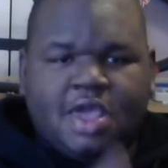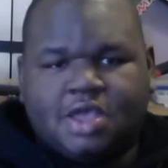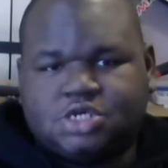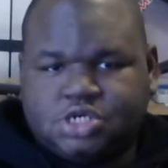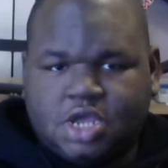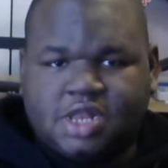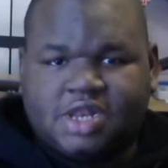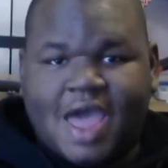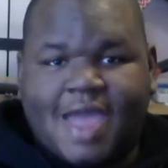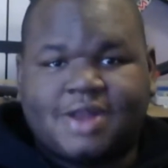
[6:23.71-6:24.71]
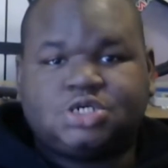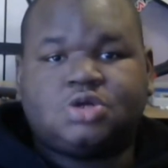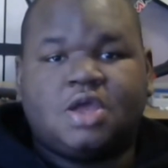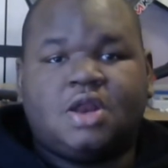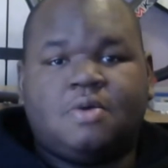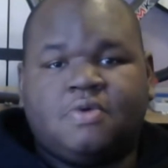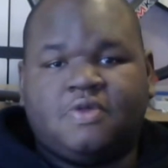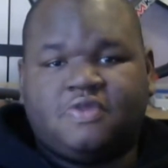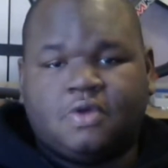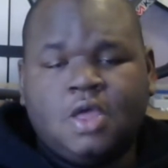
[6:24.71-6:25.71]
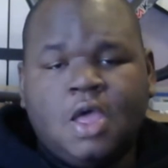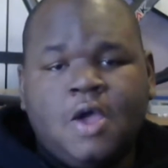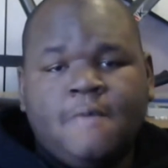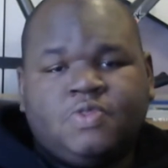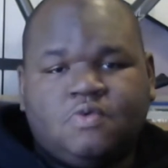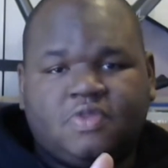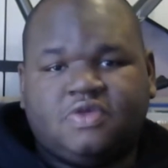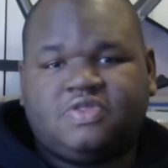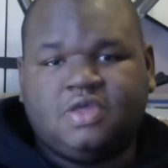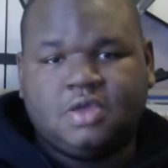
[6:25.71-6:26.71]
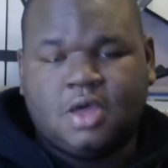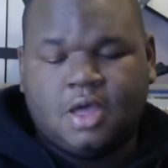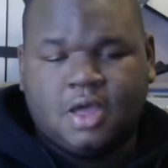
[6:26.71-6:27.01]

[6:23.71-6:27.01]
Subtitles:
it should line straight up with the seat